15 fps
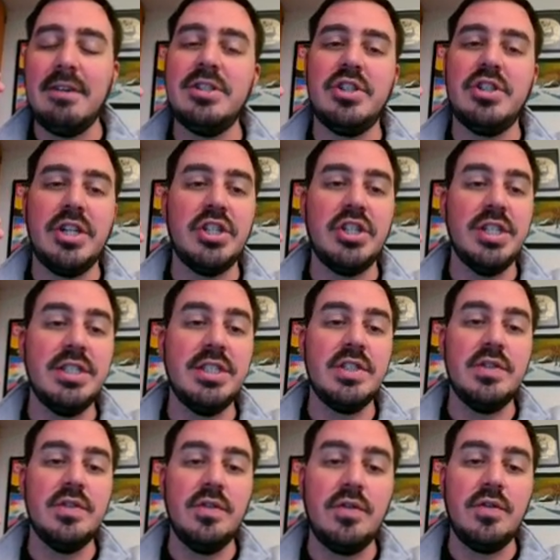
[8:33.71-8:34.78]

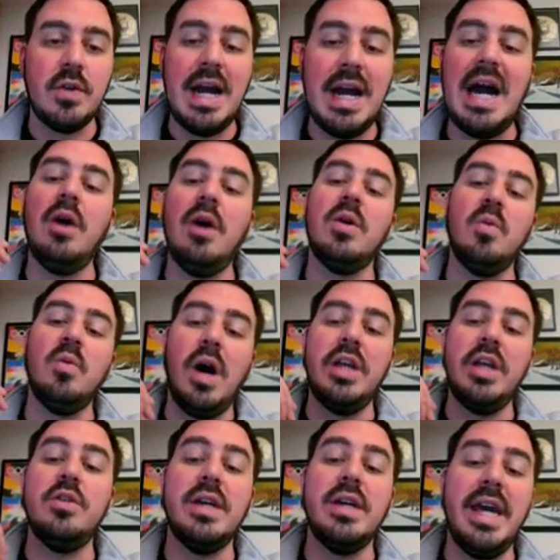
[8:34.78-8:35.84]
restrictions for how and why
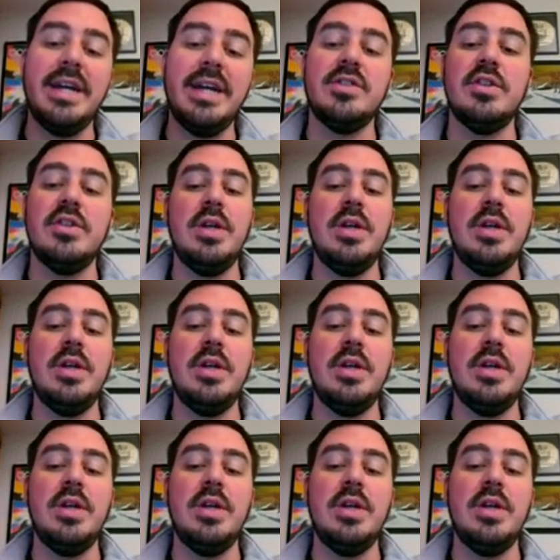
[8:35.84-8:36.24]
you can cancel,